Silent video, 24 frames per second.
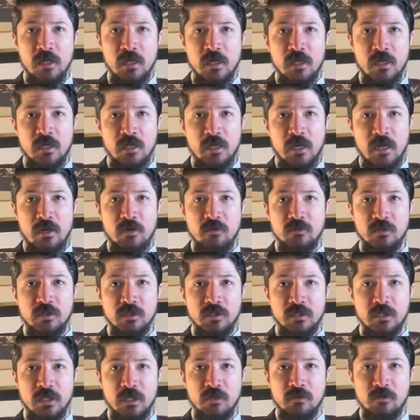and now
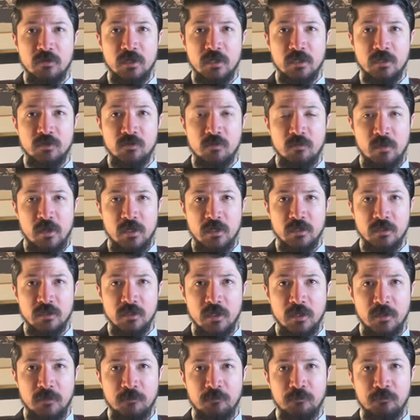decelerated
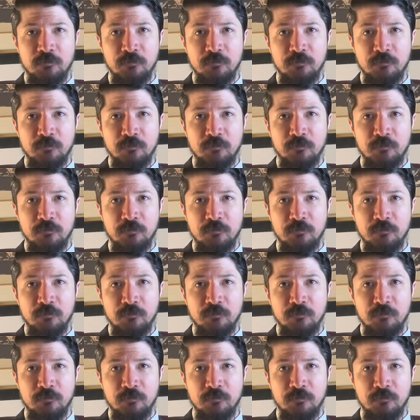tremendously.